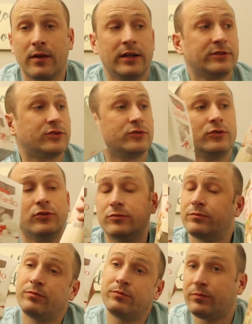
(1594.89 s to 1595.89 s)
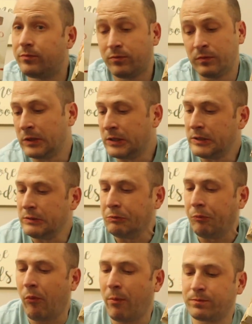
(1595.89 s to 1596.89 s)
Let's do
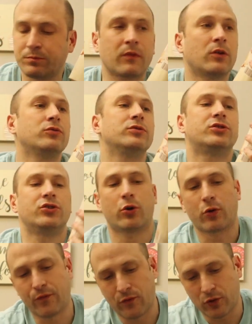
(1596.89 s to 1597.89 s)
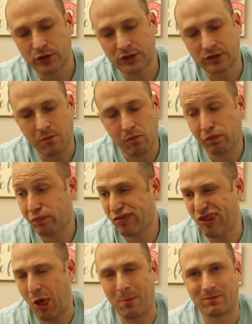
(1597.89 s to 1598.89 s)
the Giotto first.
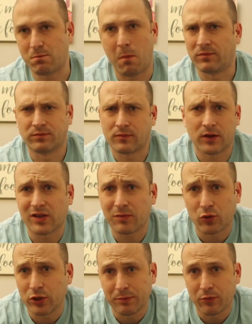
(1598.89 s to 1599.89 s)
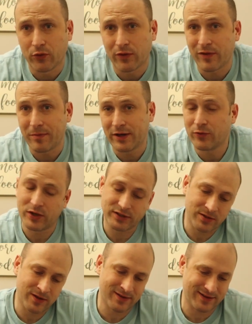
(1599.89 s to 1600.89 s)
Well, I'm gonna eat both of them anyways.